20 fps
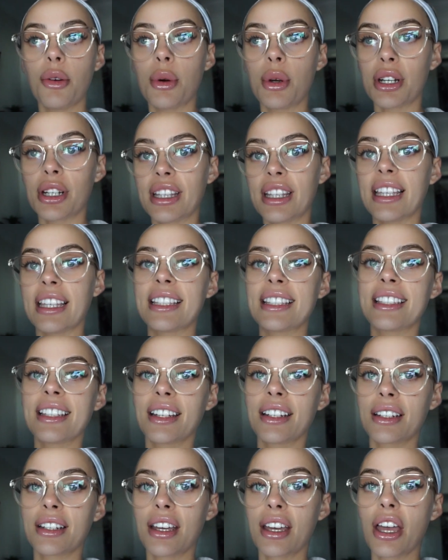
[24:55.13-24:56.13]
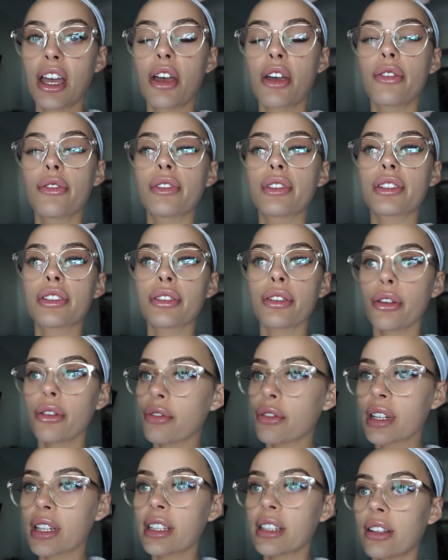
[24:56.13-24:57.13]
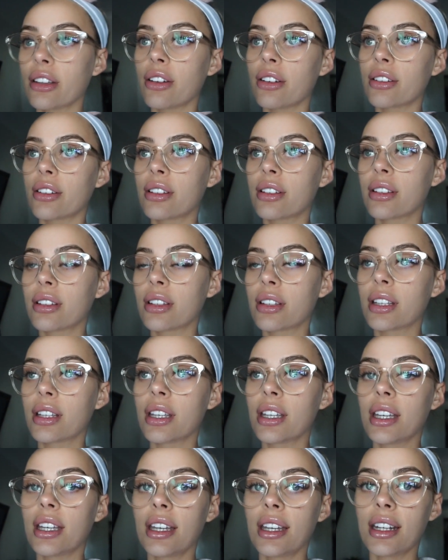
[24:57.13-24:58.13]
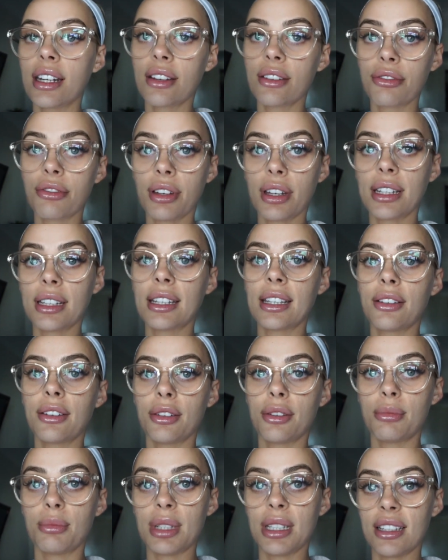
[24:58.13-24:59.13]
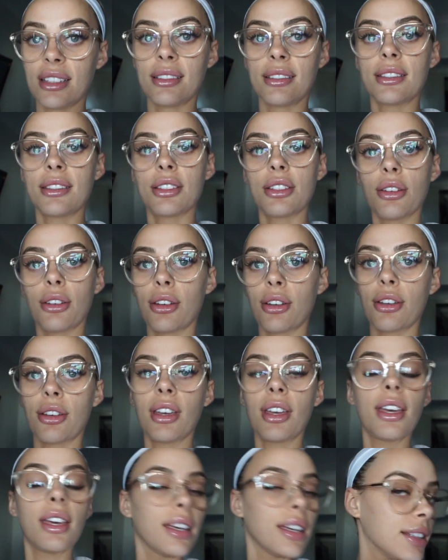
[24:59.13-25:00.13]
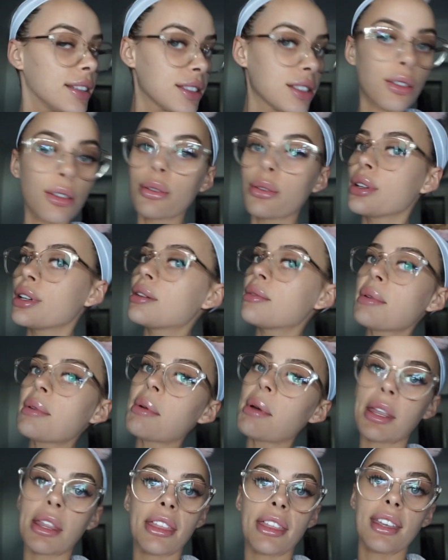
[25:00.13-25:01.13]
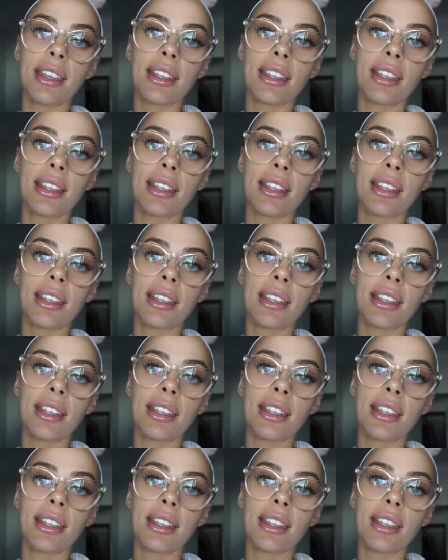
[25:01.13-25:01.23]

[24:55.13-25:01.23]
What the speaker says: wanted these done for so freaking long and I finally got them done. So it's all going to be worth